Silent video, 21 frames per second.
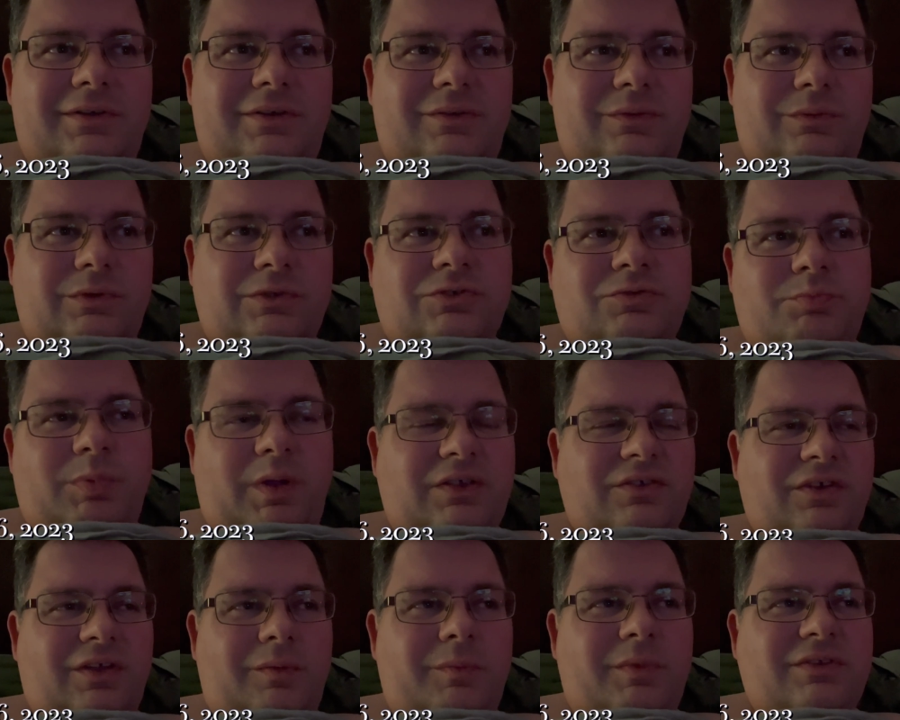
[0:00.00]
which
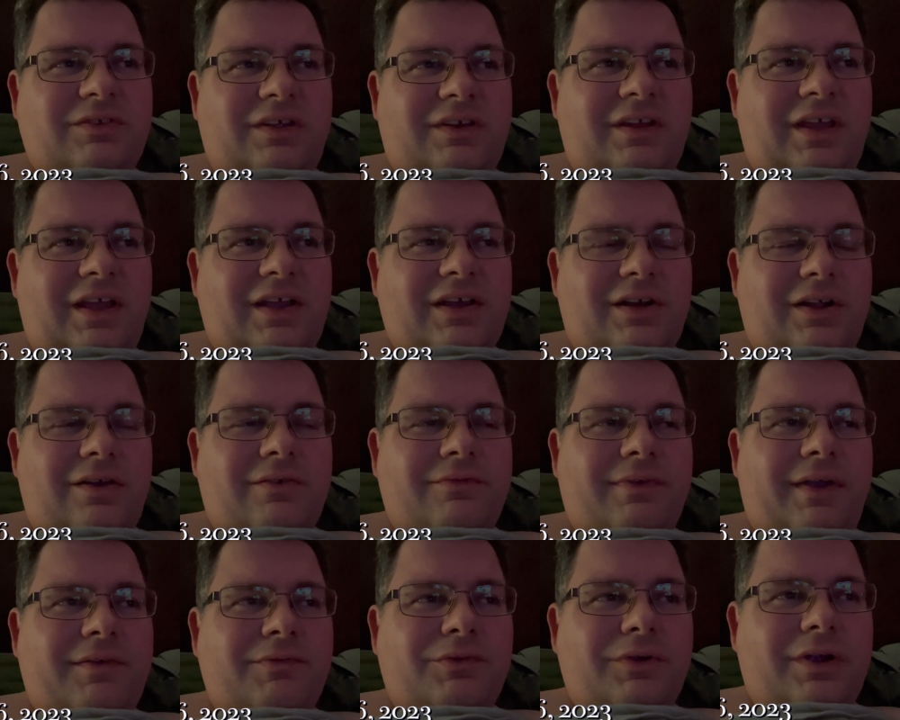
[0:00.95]
basically means I take it
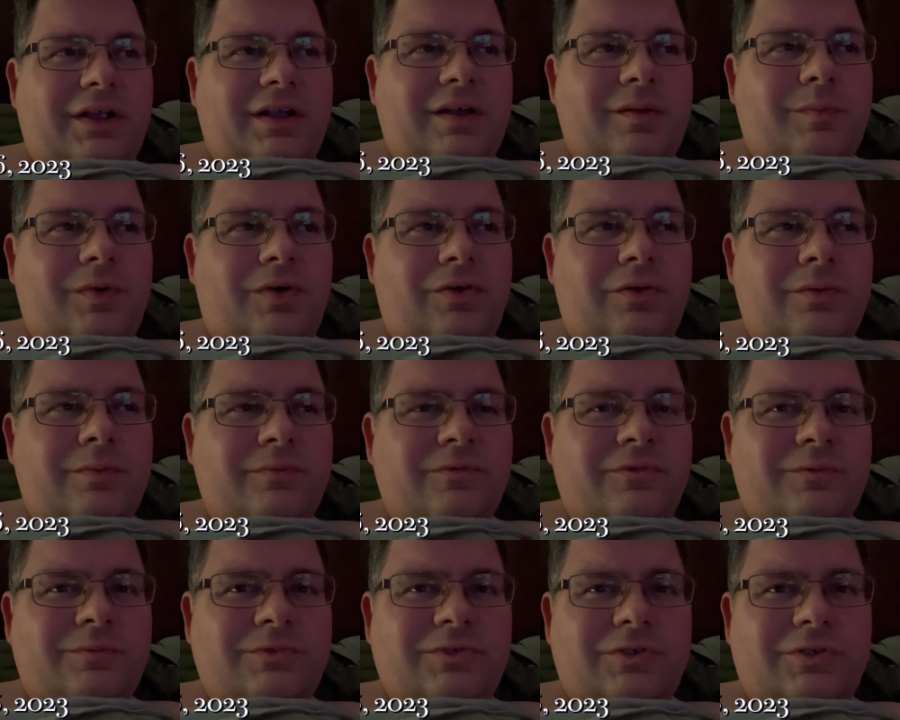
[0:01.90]
off after I come home
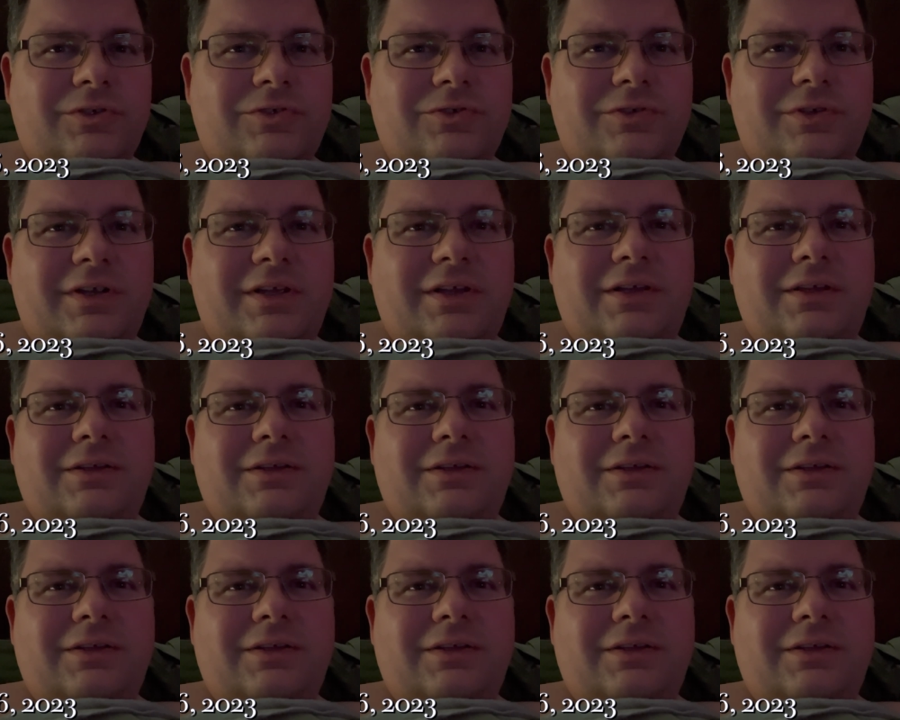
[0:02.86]
from surgery.